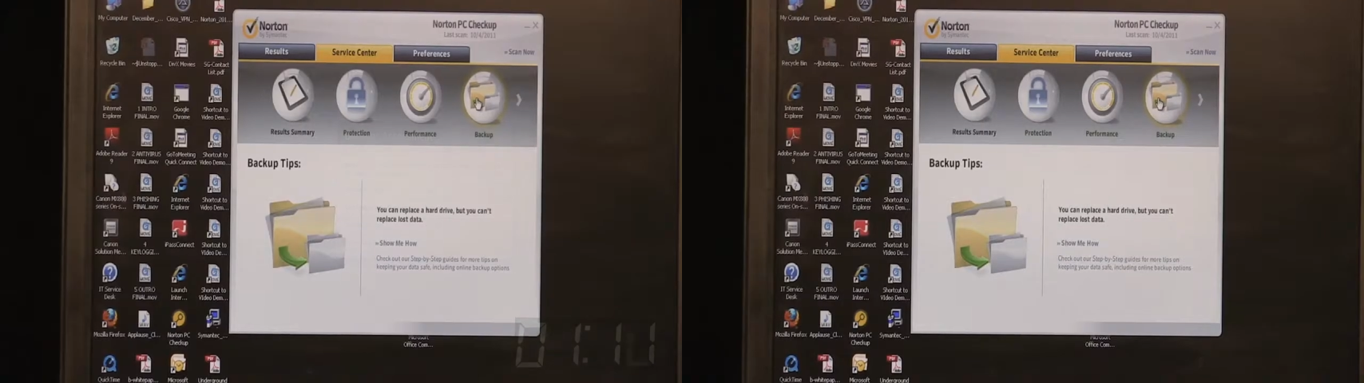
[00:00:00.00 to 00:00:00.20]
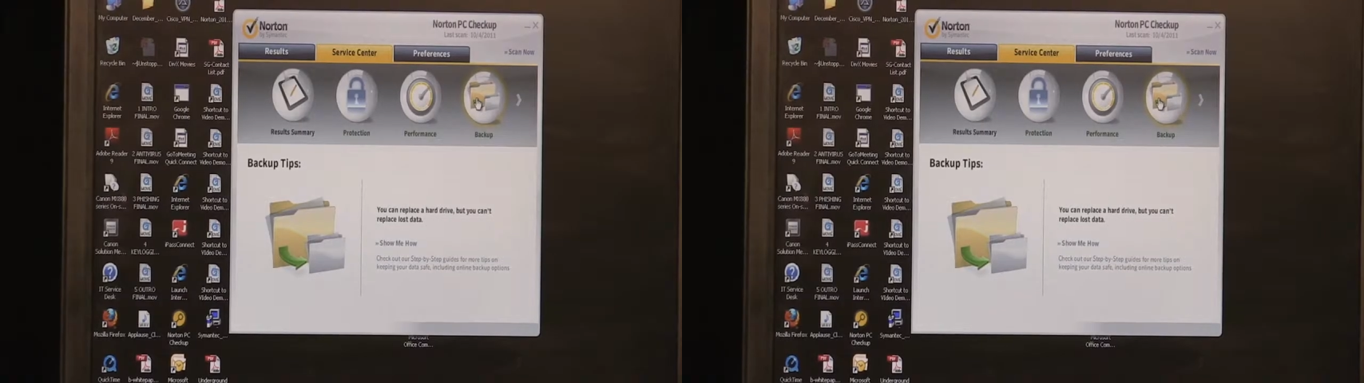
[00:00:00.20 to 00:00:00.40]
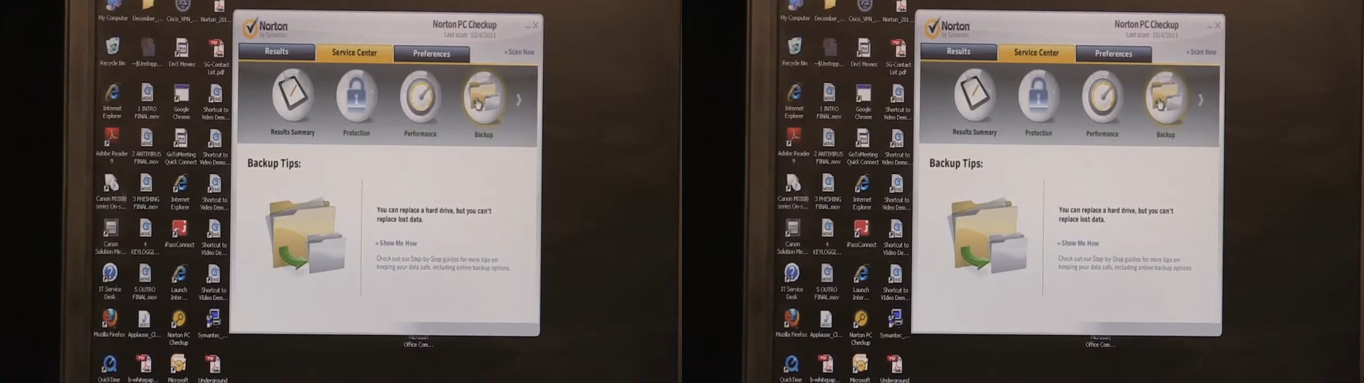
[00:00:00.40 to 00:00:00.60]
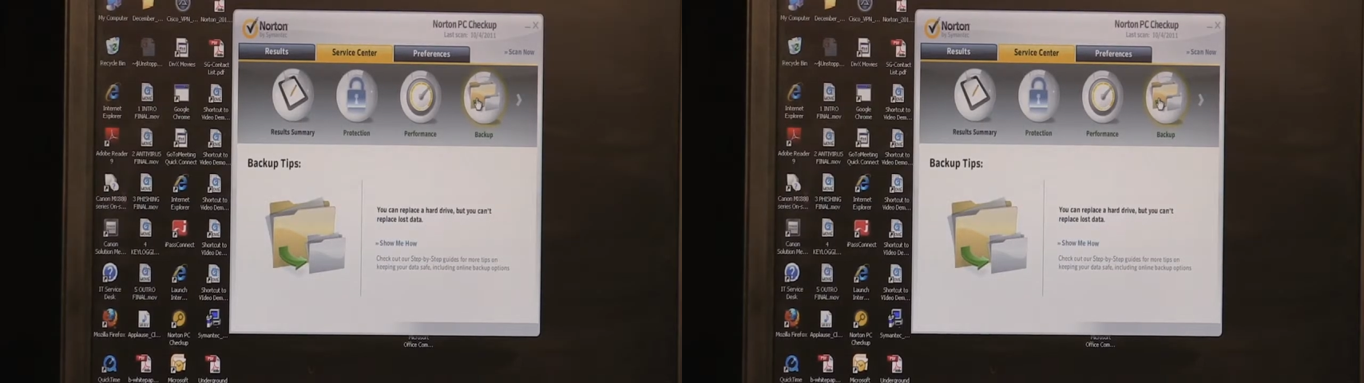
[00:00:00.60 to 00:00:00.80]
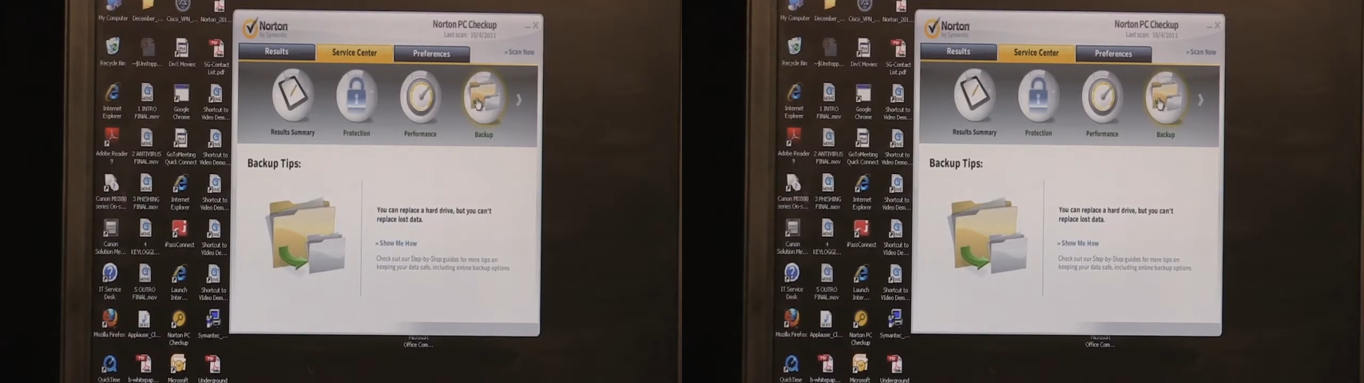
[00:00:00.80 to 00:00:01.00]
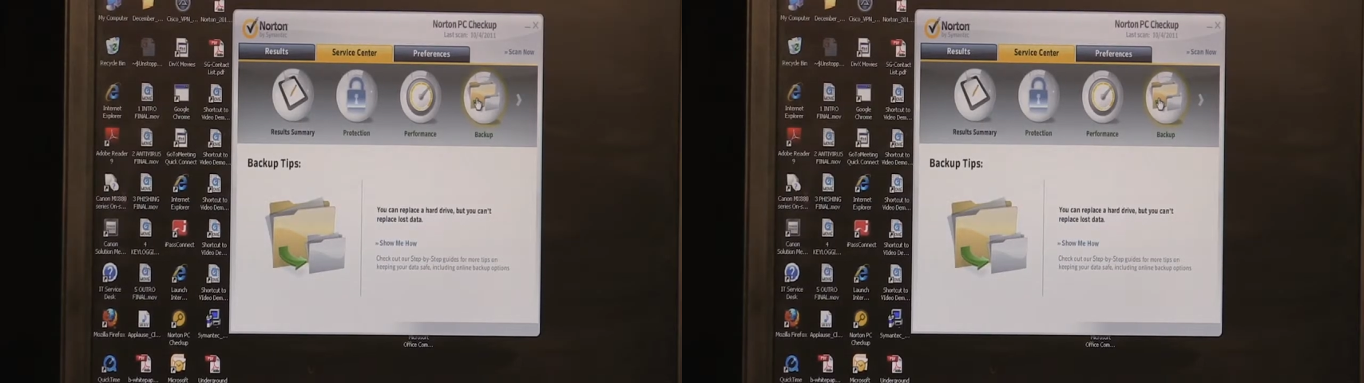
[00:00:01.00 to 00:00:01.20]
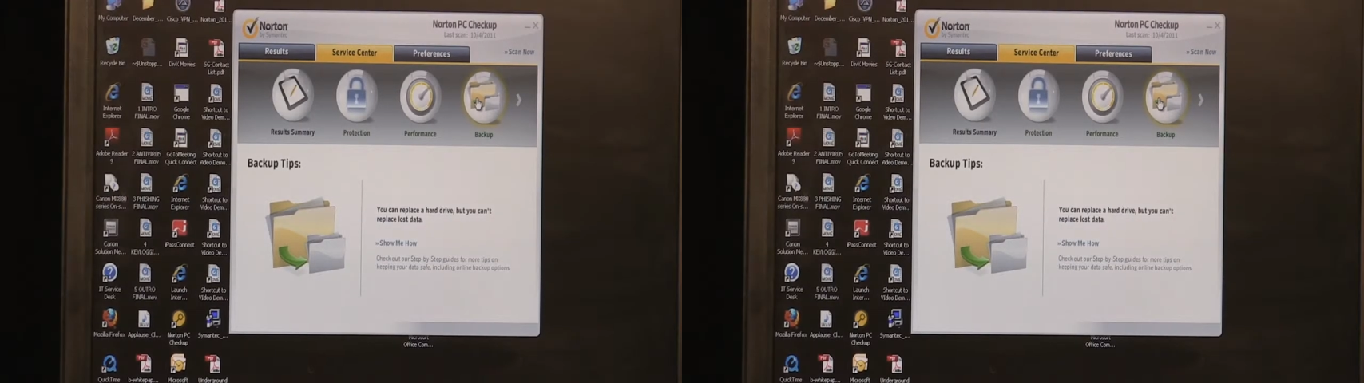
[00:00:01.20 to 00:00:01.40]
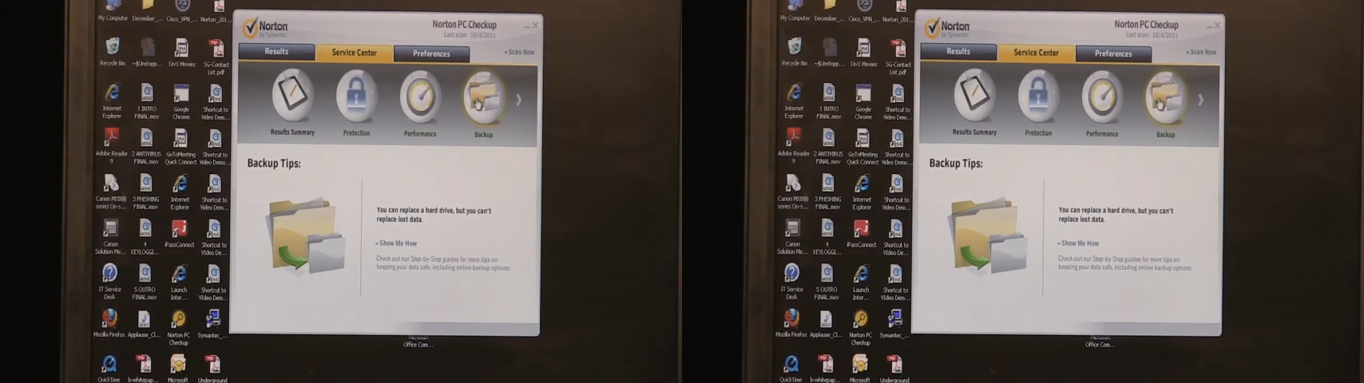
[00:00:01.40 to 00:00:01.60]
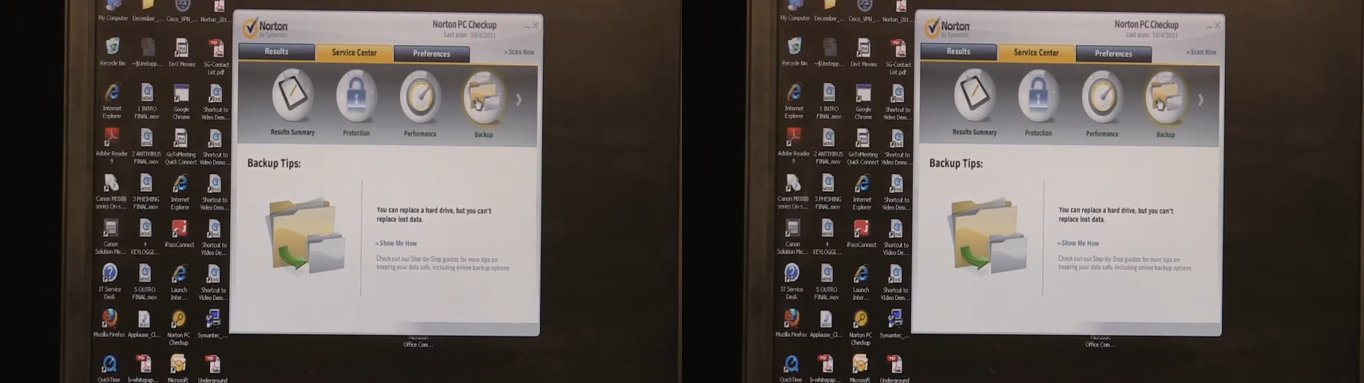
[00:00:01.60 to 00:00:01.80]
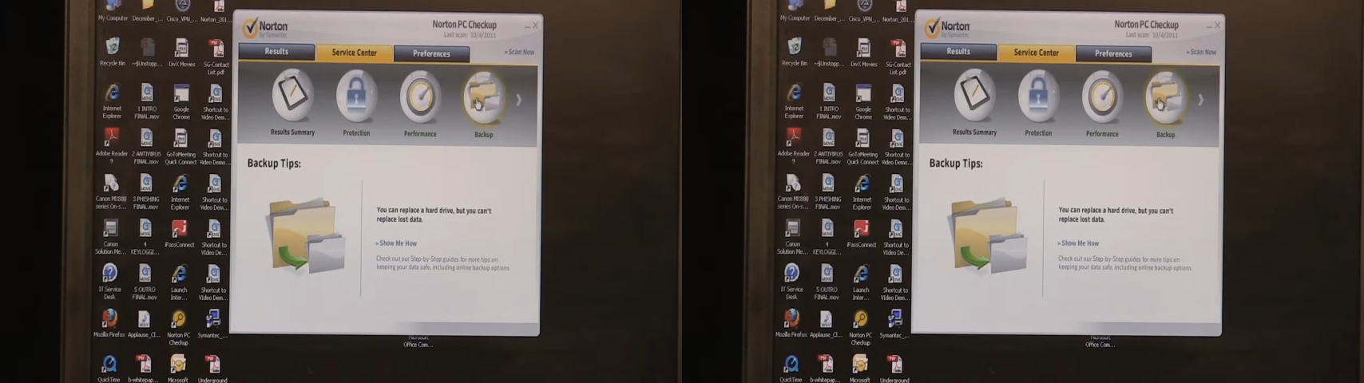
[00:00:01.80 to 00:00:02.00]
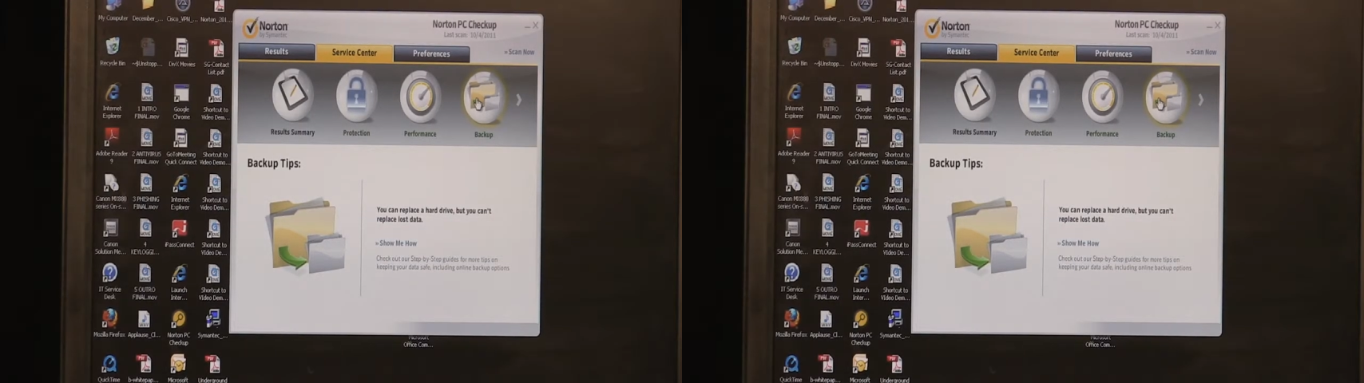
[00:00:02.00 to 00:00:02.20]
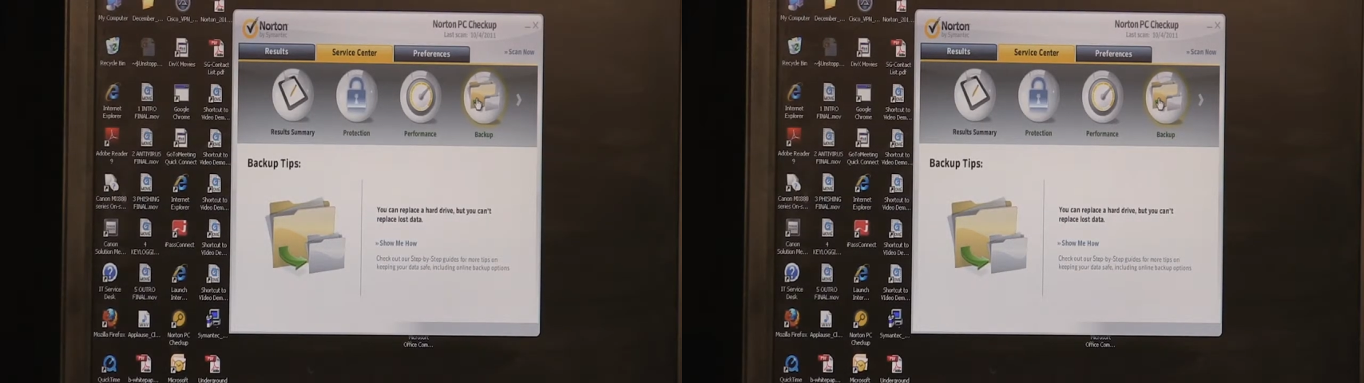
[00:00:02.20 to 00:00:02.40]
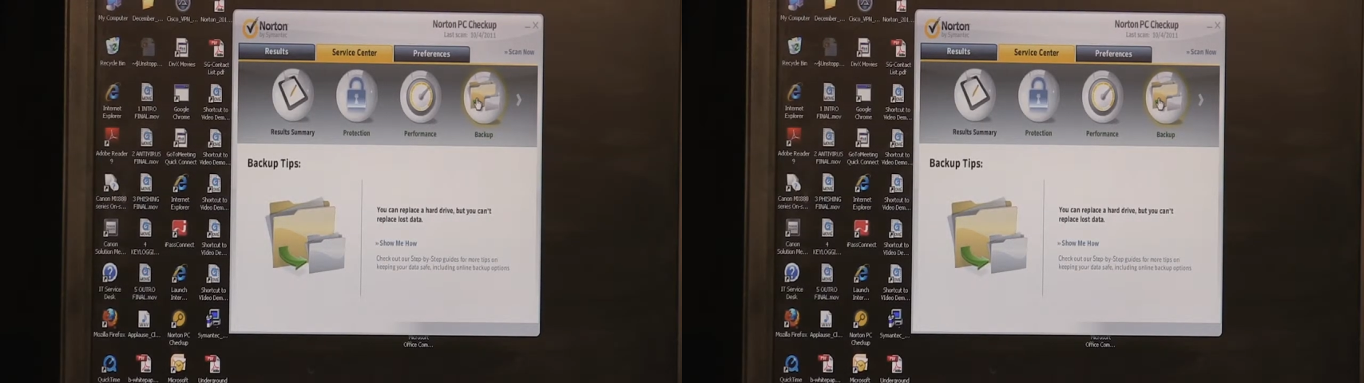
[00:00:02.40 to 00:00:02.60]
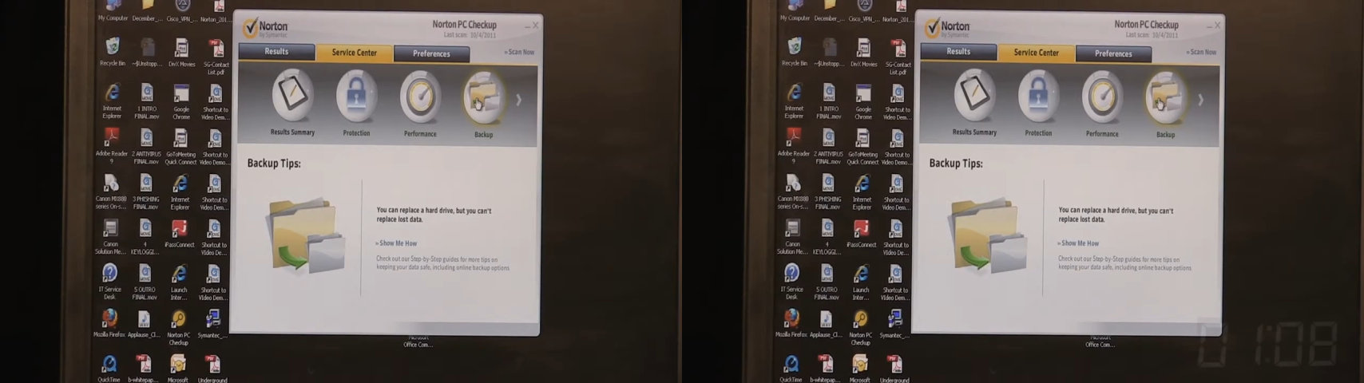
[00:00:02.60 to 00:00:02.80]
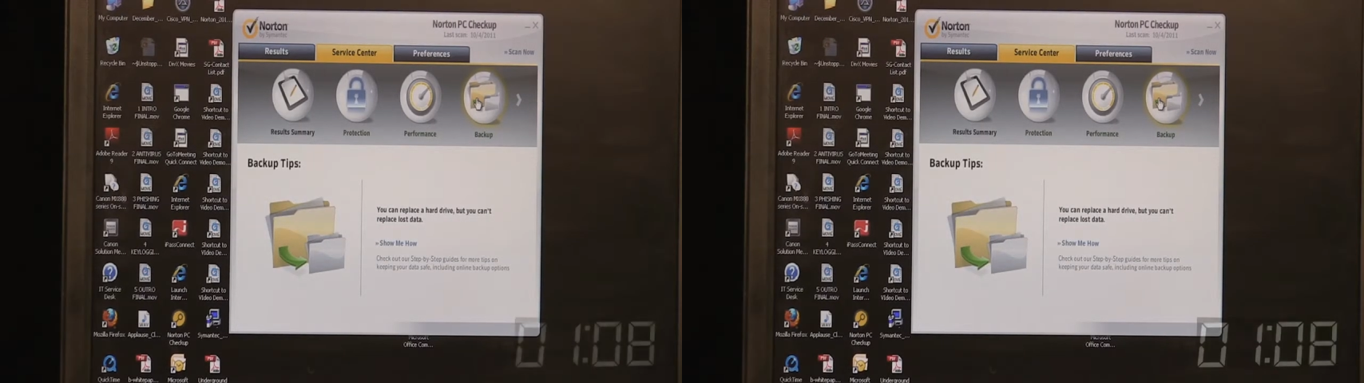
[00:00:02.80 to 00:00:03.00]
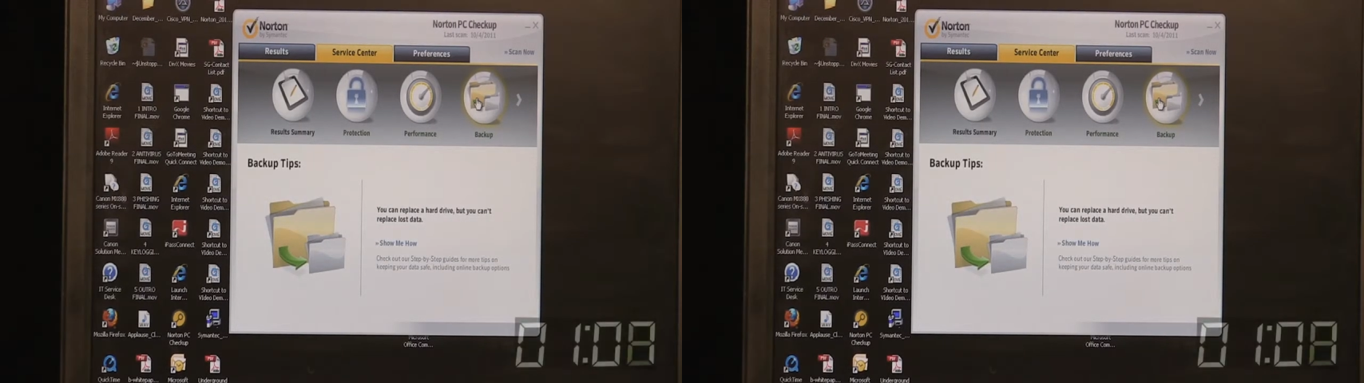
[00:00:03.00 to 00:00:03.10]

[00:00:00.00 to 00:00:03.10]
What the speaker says: [unreadable: no face in view]